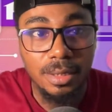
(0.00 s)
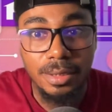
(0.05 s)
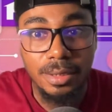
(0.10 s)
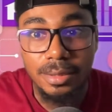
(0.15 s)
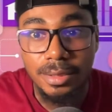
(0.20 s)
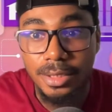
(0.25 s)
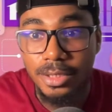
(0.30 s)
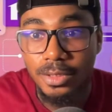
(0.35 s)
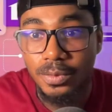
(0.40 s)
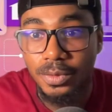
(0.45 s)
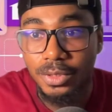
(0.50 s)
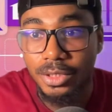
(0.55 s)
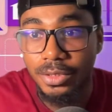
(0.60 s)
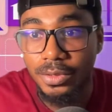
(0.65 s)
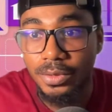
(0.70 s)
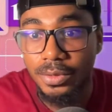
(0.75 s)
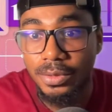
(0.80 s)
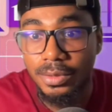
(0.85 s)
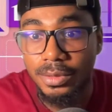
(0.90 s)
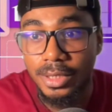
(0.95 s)
It's really
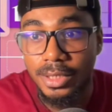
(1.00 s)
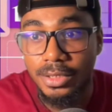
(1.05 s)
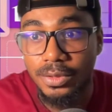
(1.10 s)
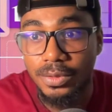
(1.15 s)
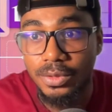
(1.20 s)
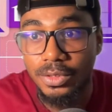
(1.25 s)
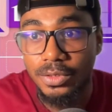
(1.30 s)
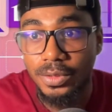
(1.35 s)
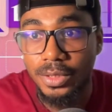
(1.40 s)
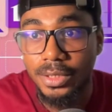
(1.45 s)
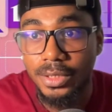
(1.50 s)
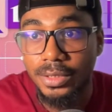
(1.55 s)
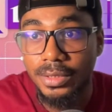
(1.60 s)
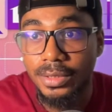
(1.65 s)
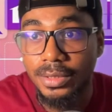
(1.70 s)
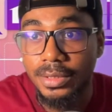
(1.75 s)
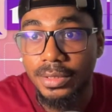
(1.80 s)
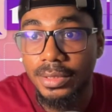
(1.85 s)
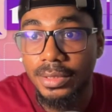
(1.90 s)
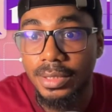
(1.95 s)
good that you joined
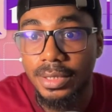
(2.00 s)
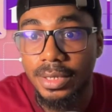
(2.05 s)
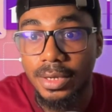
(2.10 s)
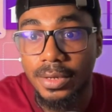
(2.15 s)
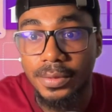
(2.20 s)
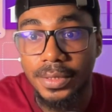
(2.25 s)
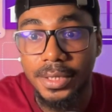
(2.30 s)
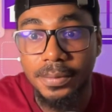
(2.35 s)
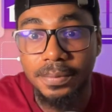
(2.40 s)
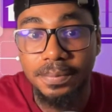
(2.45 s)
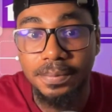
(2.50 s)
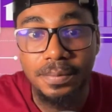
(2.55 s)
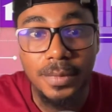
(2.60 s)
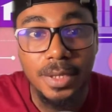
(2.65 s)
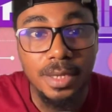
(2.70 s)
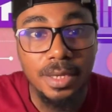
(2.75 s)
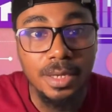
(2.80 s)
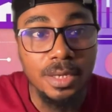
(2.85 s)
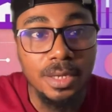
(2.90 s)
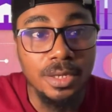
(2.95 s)
us. Okay,
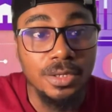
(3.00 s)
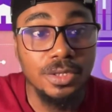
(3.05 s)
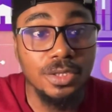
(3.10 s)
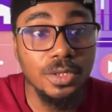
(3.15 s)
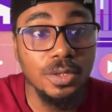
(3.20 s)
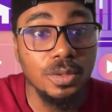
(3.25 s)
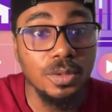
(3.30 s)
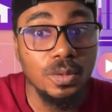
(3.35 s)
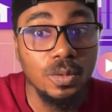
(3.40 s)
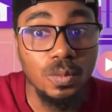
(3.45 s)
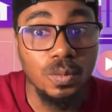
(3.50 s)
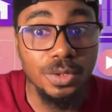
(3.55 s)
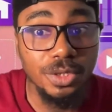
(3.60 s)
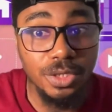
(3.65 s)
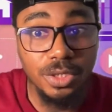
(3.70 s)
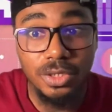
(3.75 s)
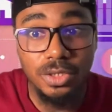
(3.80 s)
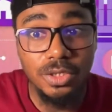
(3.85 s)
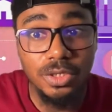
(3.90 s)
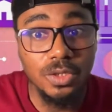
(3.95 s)
so we're
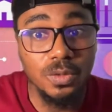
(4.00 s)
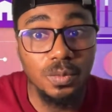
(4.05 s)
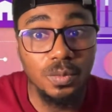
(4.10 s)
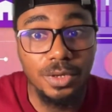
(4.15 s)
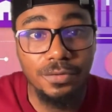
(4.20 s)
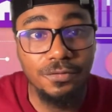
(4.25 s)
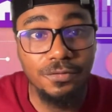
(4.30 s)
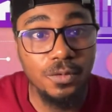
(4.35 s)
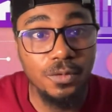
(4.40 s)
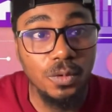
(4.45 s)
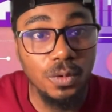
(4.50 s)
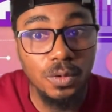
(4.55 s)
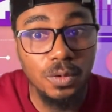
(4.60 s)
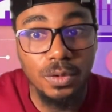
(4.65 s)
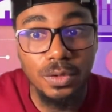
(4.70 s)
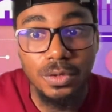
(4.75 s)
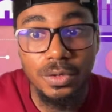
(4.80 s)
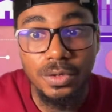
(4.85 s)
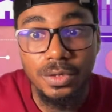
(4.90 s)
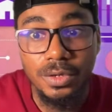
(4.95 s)
going to just wait
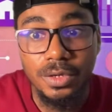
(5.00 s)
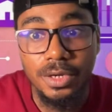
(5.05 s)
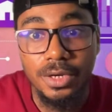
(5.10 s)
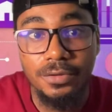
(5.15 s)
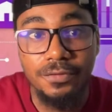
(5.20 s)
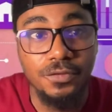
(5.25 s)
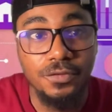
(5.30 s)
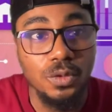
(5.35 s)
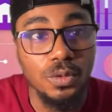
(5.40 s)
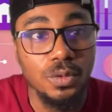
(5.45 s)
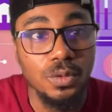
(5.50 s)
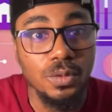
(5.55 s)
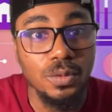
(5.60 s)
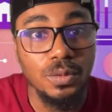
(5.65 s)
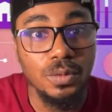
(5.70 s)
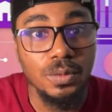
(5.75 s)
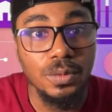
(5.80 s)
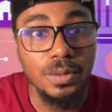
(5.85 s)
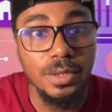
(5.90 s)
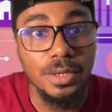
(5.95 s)
for a
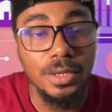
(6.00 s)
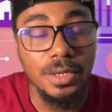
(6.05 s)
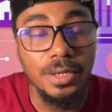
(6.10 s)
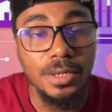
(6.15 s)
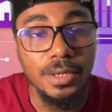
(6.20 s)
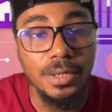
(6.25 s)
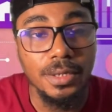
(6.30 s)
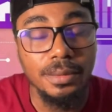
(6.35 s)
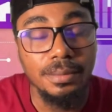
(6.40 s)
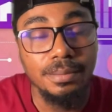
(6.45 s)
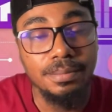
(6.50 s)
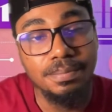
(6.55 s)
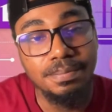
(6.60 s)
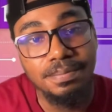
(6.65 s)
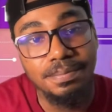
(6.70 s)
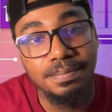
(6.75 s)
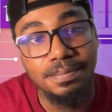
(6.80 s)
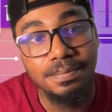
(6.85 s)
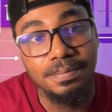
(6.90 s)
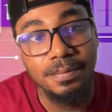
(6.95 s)
few
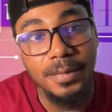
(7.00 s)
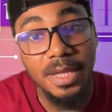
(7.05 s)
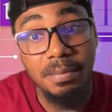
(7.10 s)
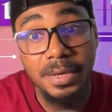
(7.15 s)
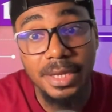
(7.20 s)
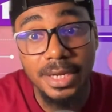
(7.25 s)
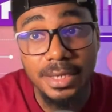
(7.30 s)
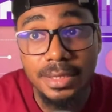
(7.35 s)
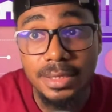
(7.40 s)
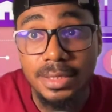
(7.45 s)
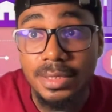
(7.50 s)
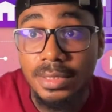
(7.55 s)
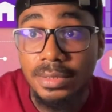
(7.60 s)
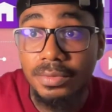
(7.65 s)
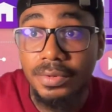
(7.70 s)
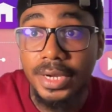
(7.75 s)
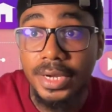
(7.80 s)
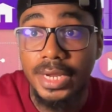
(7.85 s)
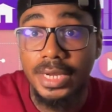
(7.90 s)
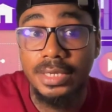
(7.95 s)
minutes,
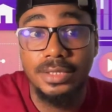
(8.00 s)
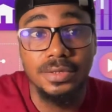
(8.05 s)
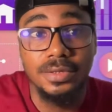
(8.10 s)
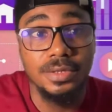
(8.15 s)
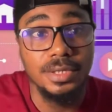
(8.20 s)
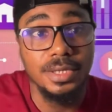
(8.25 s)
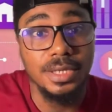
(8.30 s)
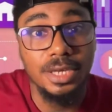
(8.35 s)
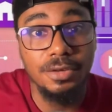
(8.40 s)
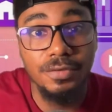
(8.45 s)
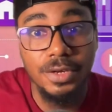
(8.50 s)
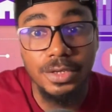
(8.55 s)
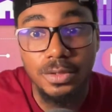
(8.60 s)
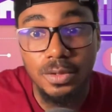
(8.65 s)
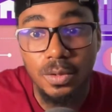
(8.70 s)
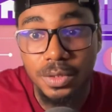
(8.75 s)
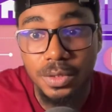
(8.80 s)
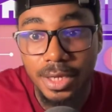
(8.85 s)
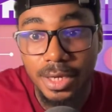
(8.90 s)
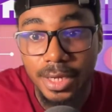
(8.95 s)
right, to see if at
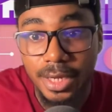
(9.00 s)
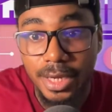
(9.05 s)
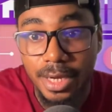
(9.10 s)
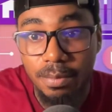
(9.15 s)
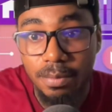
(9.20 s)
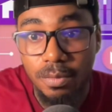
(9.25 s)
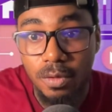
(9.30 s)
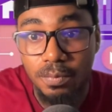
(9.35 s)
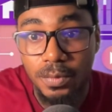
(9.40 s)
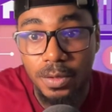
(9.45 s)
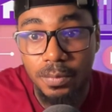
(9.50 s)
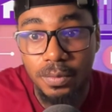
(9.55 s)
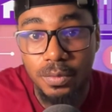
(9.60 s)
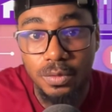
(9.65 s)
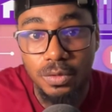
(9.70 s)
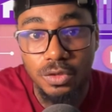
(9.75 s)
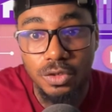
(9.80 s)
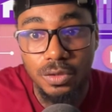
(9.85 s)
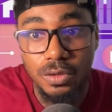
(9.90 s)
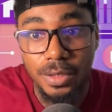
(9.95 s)
all we can get more people
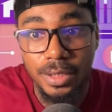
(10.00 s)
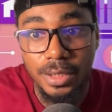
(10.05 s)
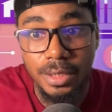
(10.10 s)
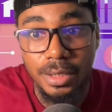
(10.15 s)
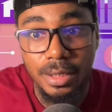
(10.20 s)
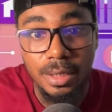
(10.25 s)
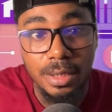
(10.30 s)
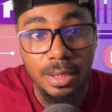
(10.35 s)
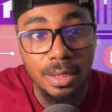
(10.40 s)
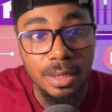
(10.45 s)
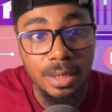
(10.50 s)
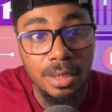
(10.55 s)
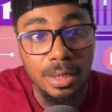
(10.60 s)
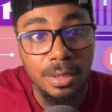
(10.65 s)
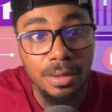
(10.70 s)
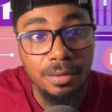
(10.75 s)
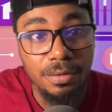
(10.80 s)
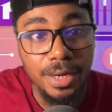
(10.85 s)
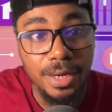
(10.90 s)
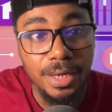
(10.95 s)
to join,
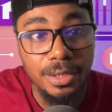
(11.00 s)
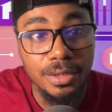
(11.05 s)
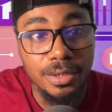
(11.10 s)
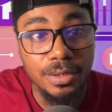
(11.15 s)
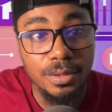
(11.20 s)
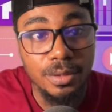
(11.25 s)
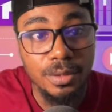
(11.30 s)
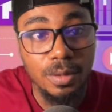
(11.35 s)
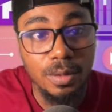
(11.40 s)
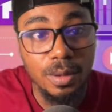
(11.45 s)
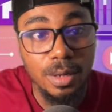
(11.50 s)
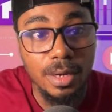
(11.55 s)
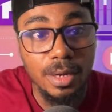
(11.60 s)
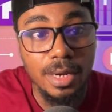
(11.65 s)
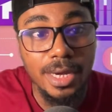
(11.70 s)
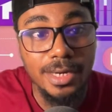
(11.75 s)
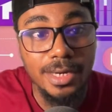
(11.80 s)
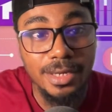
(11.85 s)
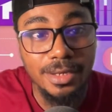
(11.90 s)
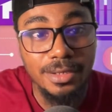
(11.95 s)
right? So
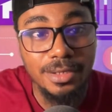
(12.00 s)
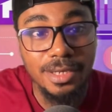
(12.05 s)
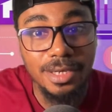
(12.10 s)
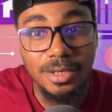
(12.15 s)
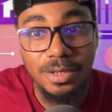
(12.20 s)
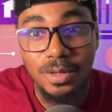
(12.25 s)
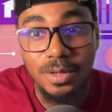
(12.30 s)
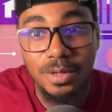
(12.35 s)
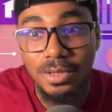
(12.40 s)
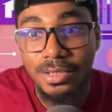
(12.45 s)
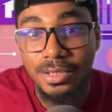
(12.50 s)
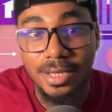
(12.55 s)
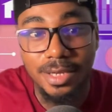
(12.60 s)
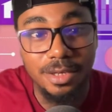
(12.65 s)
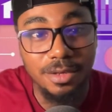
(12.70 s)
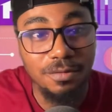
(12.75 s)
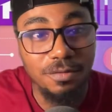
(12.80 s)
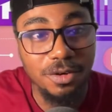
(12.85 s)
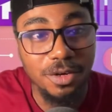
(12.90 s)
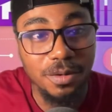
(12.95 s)
Adele's Technologies,
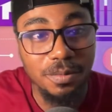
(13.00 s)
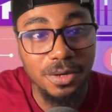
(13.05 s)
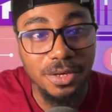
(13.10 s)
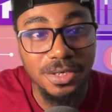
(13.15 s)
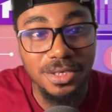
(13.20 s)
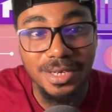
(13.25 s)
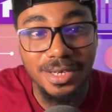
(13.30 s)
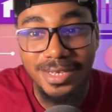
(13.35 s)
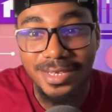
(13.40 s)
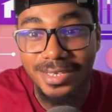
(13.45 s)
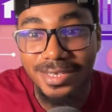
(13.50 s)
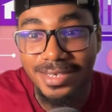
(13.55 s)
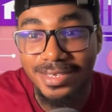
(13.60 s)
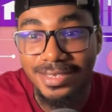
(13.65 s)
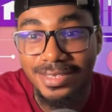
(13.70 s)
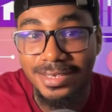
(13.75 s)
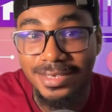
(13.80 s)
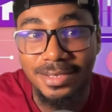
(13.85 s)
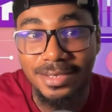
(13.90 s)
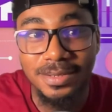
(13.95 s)
thank you very much.
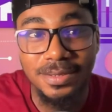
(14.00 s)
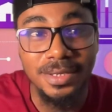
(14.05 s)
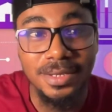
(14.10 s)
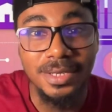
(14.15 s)
Thank you.